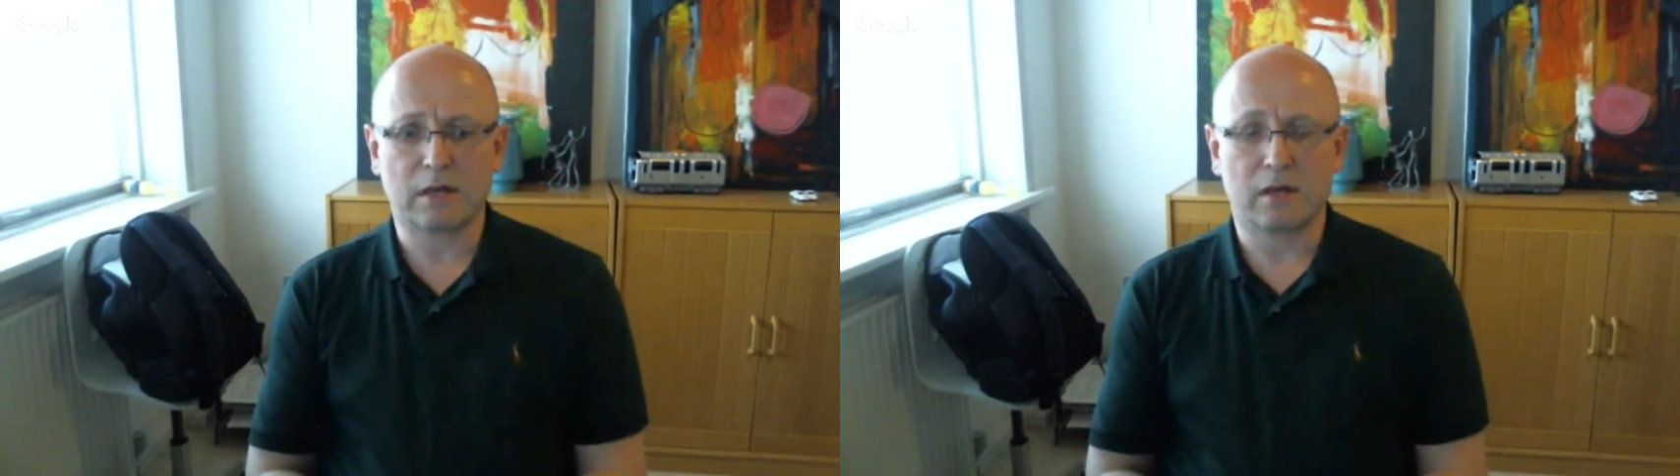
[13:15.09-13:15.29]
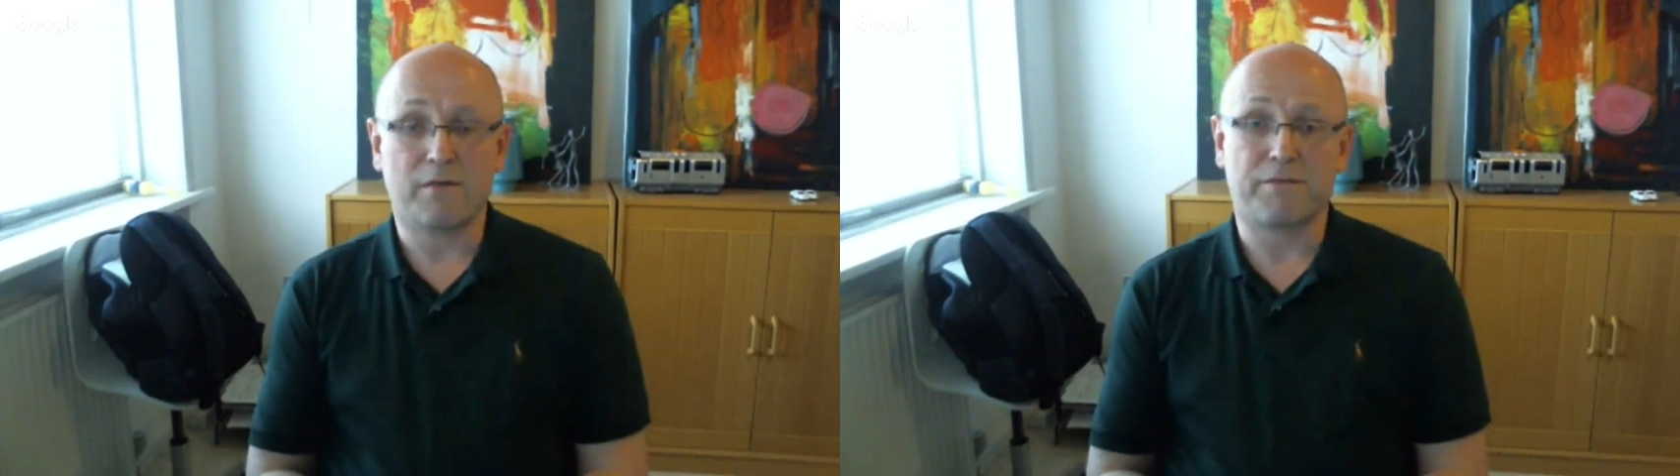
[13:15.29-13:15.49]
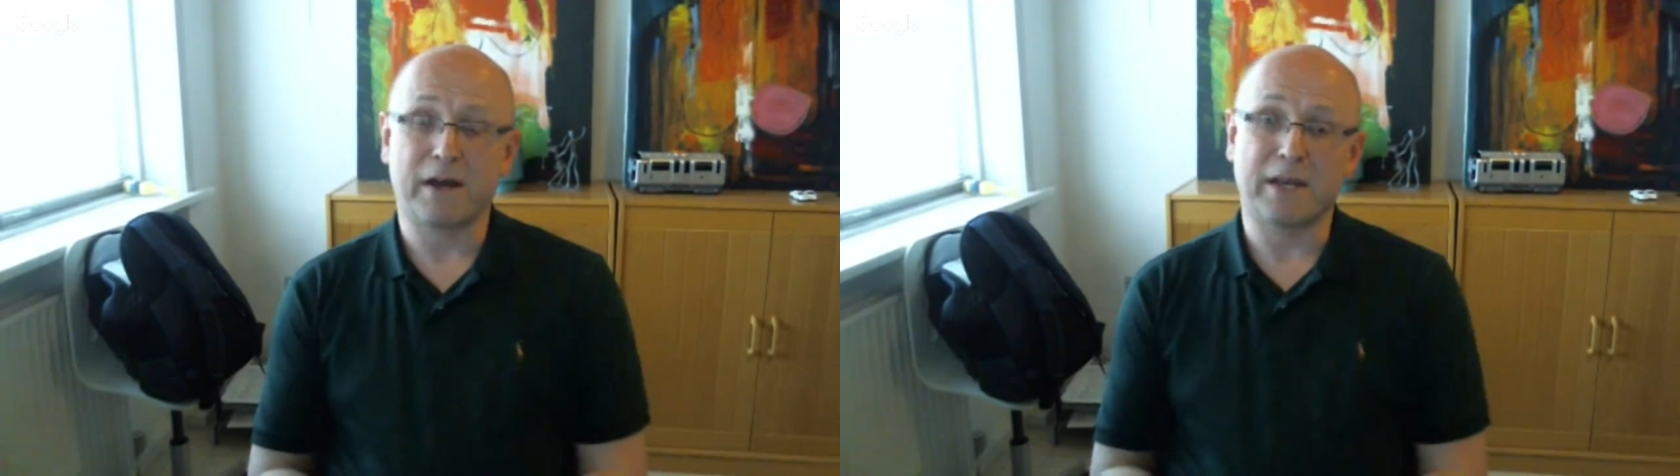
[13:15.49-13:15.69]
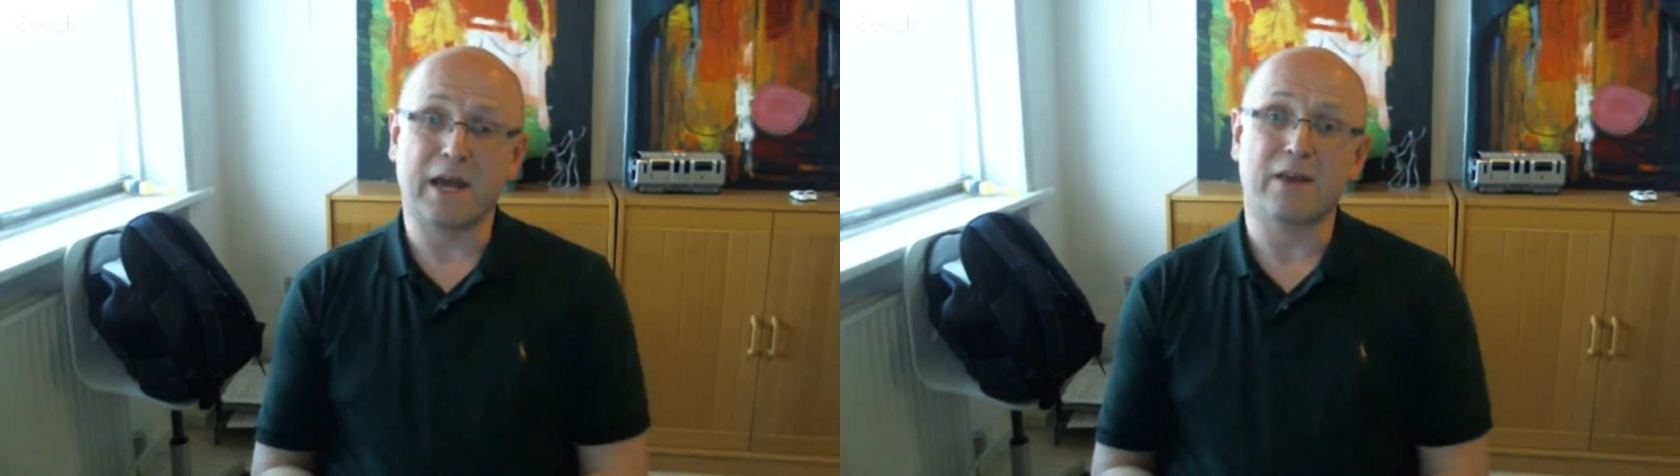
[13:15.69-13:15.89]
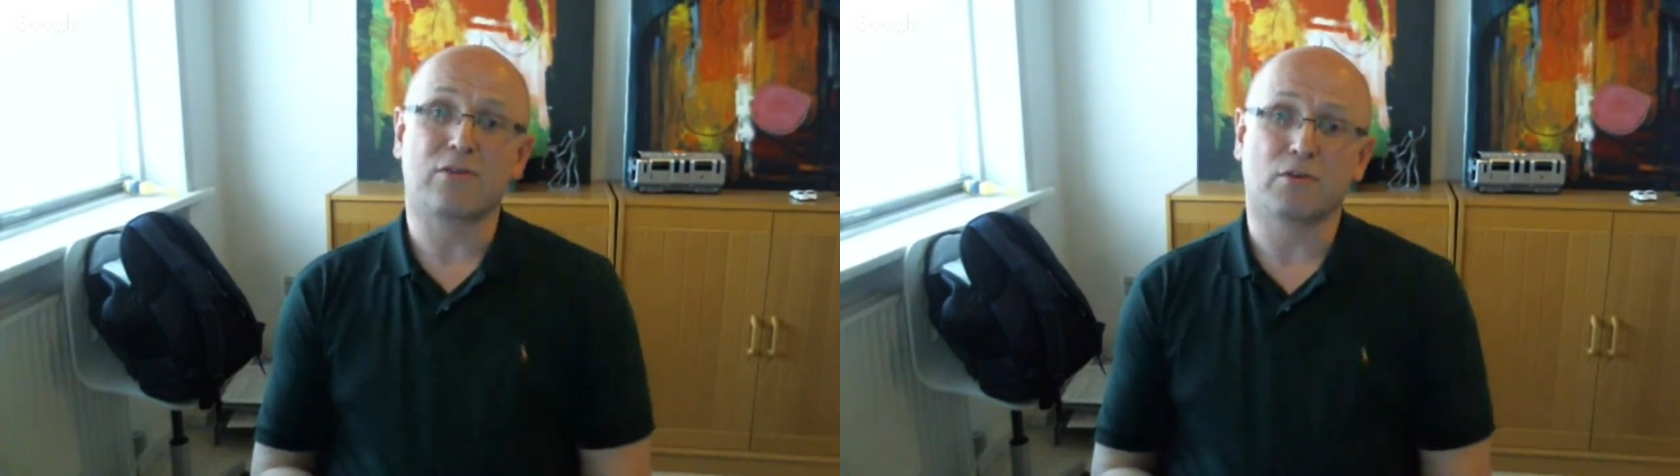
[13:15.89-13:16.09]
a
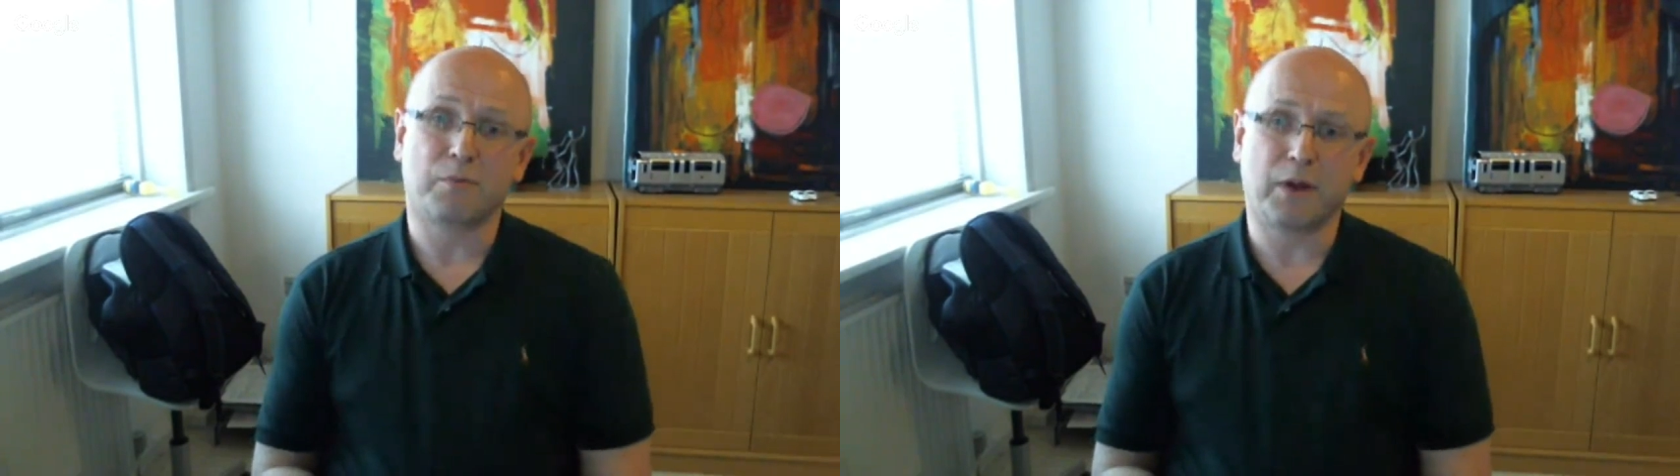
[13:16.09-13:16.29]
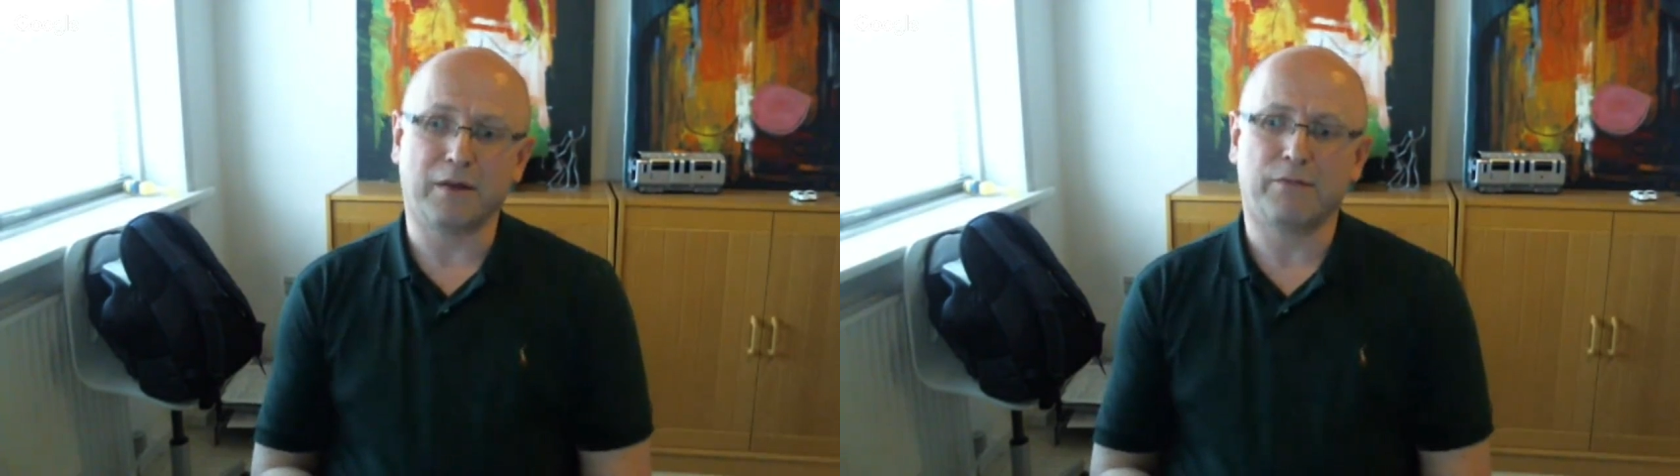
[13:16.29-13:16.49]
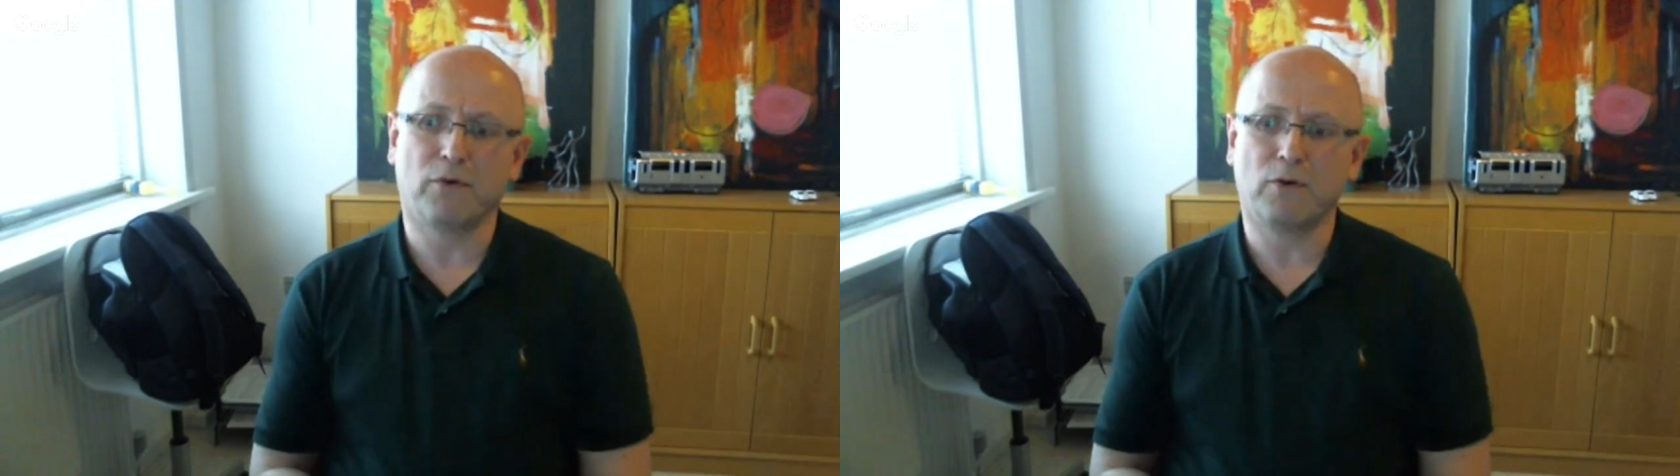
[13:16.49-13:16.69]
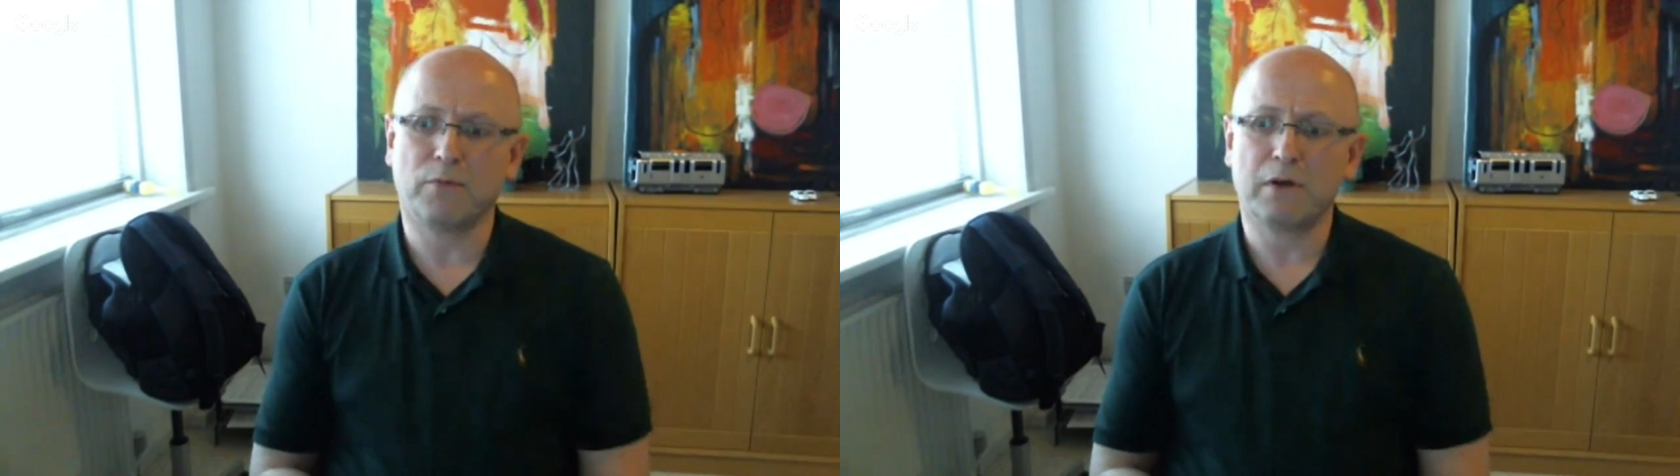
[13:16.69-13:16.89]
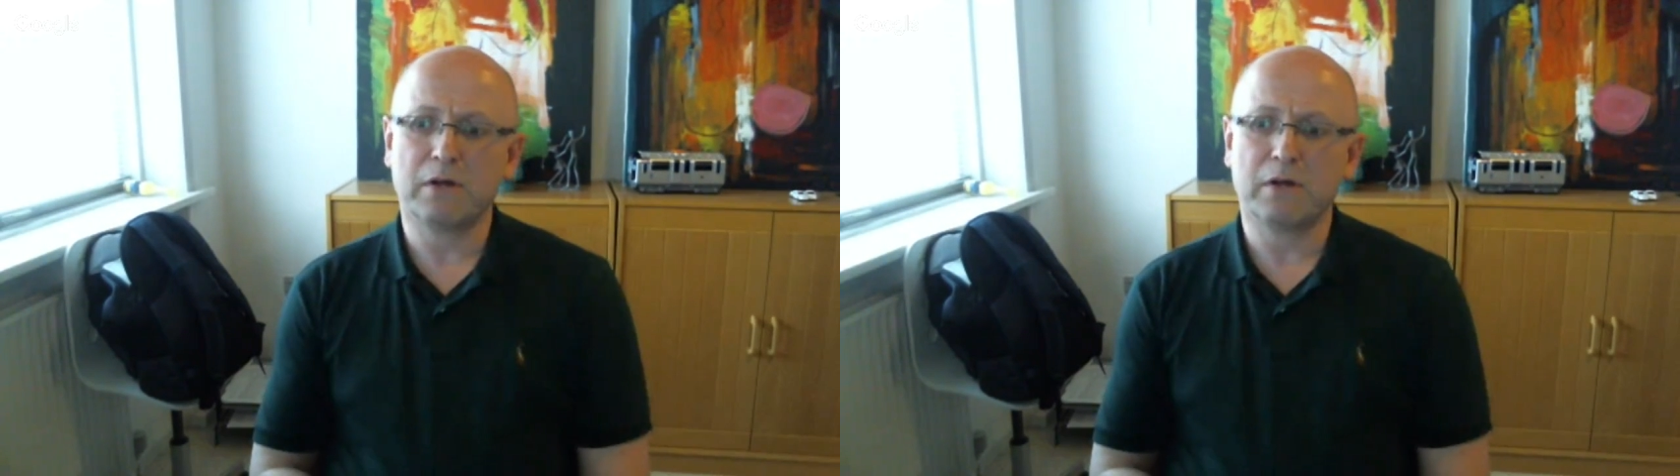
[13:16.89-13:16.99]
financial platform,